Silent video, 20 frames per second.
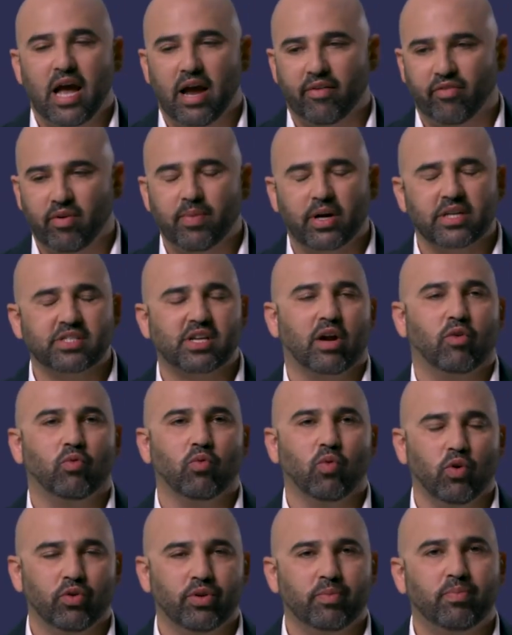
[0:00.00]
Everybody's got a
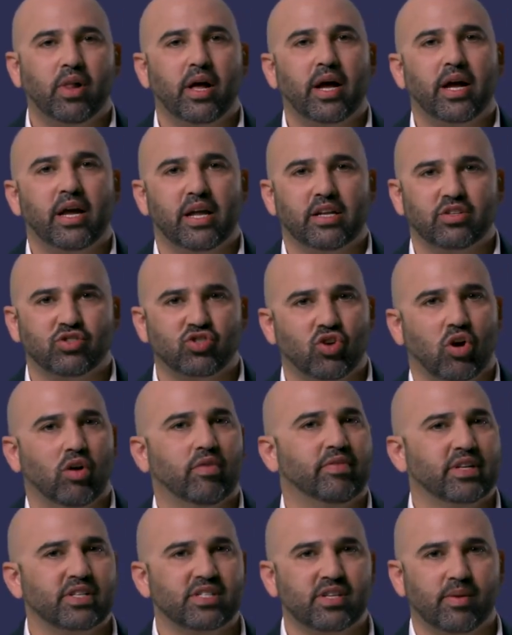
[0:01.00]
role to play in
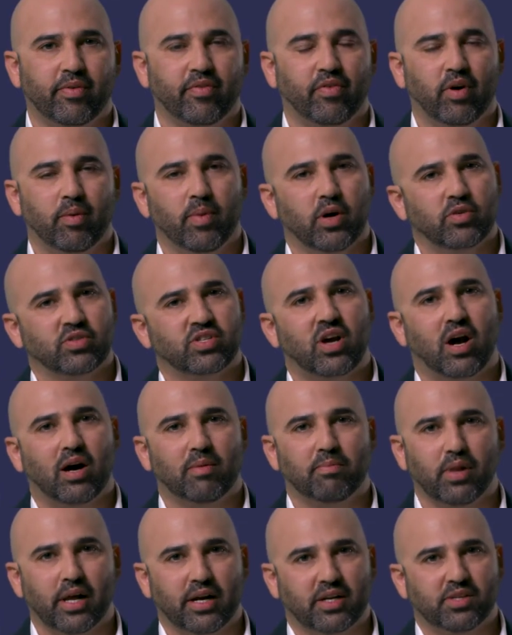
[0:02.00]
solving some of our most
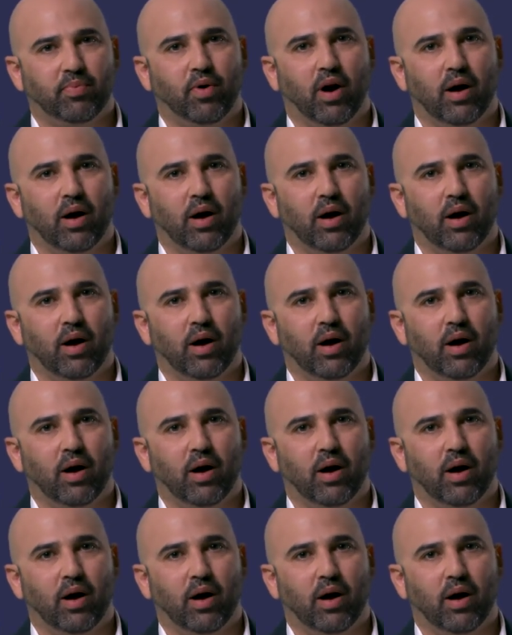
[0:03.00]
complex